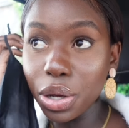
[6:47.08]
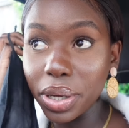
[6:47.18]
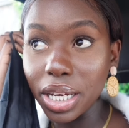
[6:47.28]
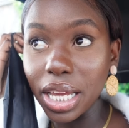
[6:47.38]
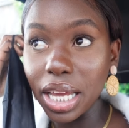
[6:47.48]
go
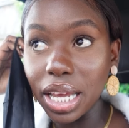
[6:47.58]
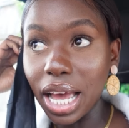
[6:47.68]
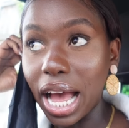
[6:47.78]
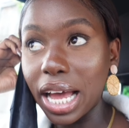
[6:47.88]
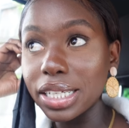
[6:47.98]
in here
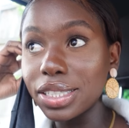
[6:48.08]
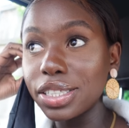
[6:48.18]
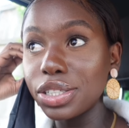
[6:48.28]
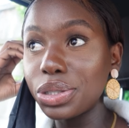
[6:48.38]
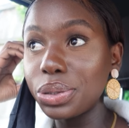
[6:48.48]

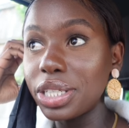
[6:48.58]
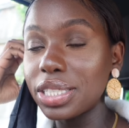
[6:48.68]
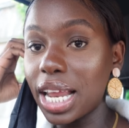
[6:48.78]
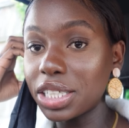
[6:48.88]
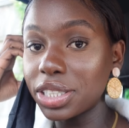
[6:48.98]
and do
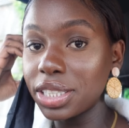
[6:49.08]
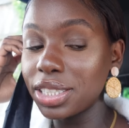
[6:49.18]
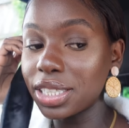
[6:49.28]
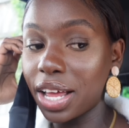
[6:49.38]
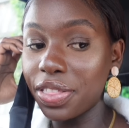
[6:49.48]
these
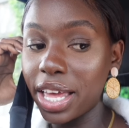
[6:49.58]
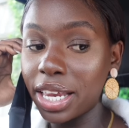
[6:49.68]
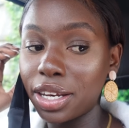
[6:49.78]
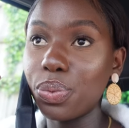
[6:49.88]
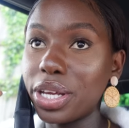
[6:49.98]
lashes and
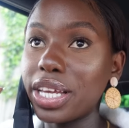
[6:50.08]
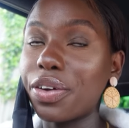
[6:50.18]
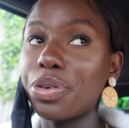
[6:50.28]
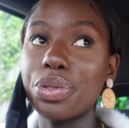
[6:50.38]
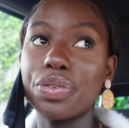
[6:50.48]
then we can
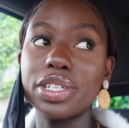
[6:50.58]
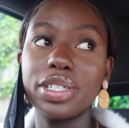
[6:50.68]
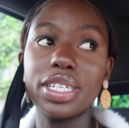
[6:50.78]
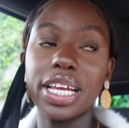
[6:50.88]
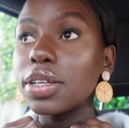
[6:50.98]
carry on with the rest
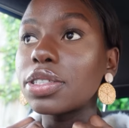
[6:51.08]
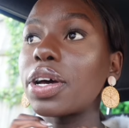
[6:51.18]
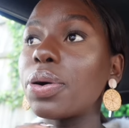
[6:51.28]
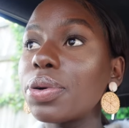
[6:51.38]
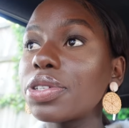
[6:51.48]
of the day. So
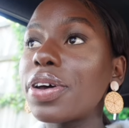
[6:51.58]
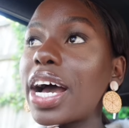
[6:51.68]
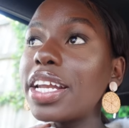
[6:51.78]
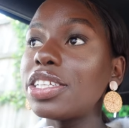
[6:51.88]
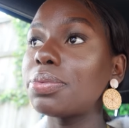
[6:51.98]
I also
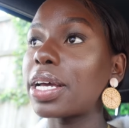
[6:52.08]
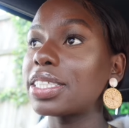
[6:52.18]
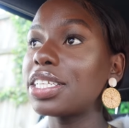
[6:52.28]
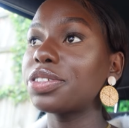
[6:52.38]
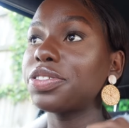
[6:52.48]
added to my
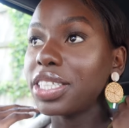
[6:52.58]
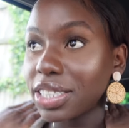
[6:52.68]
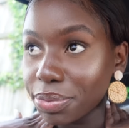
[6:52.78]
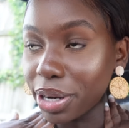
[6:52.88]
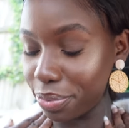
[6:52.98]

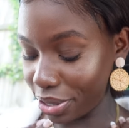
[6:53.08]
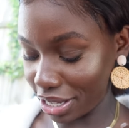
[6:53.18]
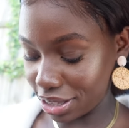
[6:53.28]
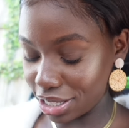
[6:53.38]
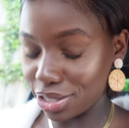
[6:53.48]
accessories by
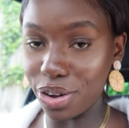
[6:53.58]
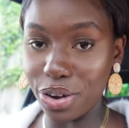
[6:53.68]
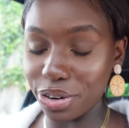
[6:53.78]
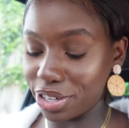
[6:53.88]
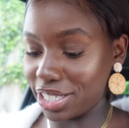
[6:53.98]
putting this
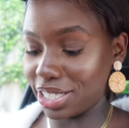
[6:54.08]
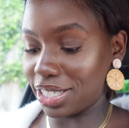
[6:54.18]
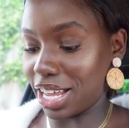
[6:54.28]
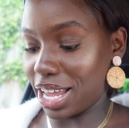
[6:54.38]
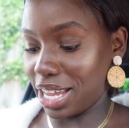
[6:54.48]
on. It's
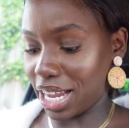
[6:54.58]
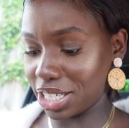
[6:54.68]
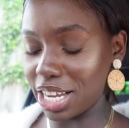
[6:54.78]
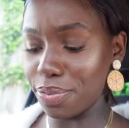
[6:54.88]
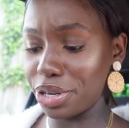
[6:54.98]

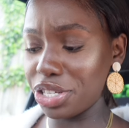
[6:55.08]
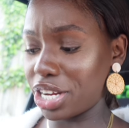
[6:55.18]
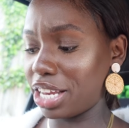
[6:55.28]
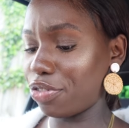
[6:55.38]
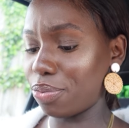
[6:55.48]
actually a body
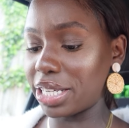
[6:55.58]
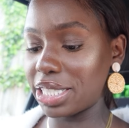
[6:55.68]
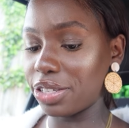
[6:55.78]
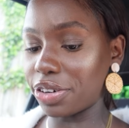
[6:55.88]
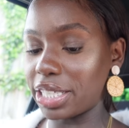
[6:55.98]
chain from
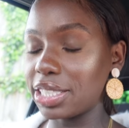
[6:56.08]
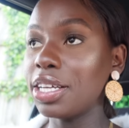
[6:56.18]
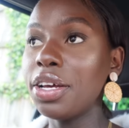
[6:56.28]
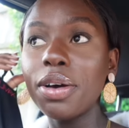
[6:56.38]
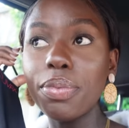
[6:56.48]
Dixie Graze,
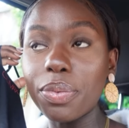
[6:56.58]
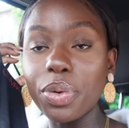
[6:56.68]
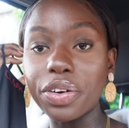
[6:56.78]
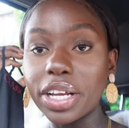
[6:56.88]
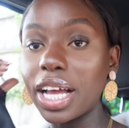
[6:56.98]
but I'm
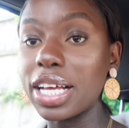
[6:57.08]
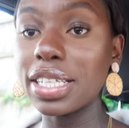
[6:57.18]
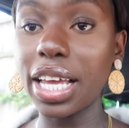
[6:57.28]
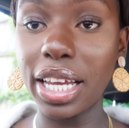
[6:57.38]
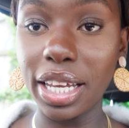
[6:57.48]
wearing it
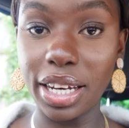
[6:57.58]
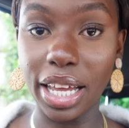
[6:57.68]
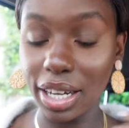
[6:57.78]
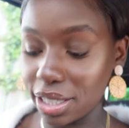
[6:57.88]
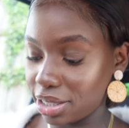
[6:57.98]
as a
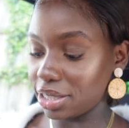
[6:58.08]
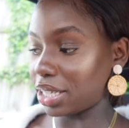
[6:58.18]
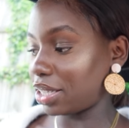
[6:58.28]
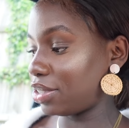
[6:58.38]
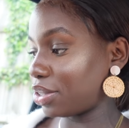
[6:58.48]
necklace
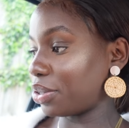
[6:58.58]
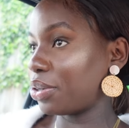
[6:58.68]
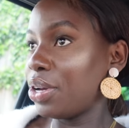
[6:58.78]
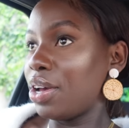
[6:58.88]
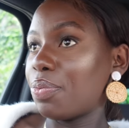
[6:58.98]
today. So
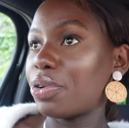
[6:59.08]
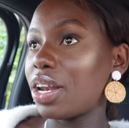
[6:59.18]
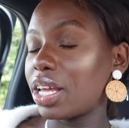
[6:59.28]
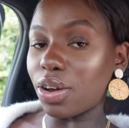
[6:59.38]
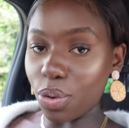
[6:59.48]
I'm gonna
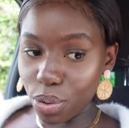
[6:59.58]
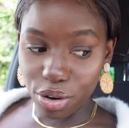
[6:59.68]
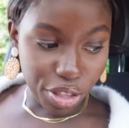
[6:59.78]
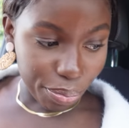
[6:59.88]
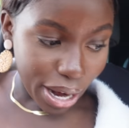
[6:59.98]
link all of the